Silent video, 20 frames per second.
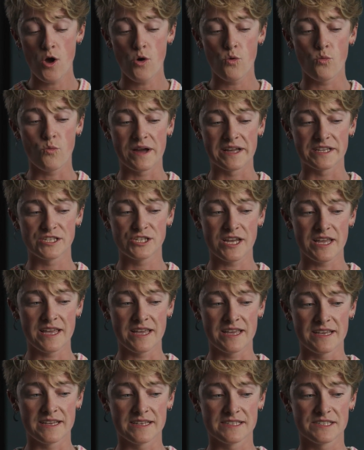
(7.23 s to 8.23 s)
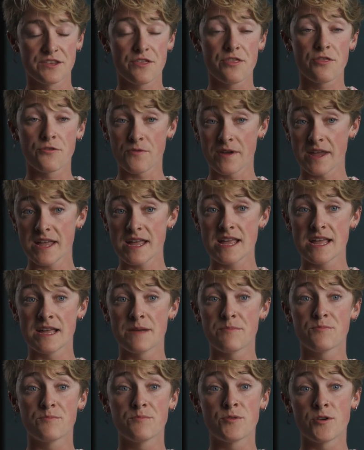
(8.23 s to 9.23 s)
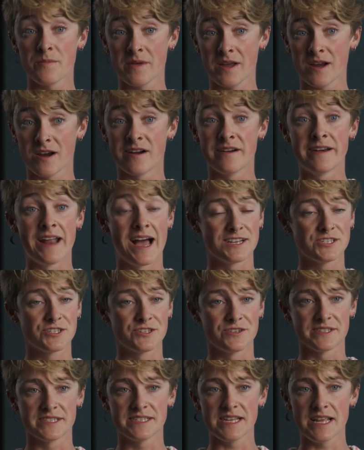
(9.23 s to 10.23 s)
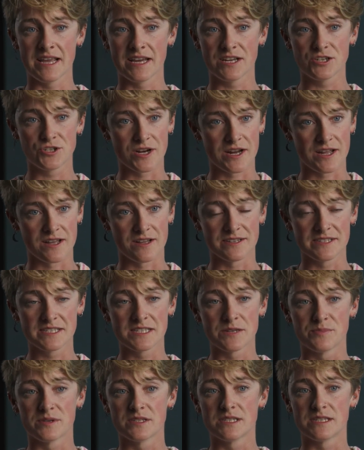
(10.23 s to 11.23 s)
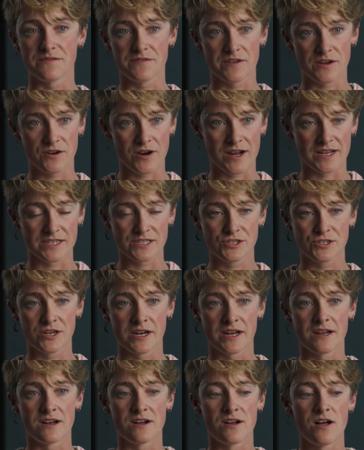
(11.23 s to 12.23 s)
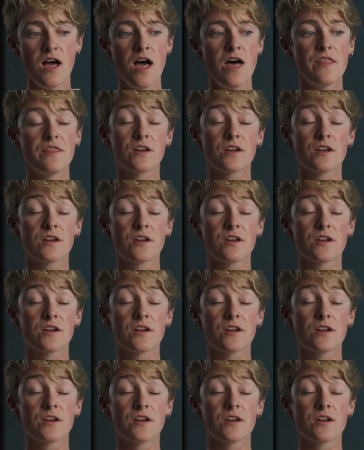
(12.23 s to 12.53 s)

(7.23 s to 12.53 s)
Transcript: which is three premier national scenic trails, the Pacific Crest Trail,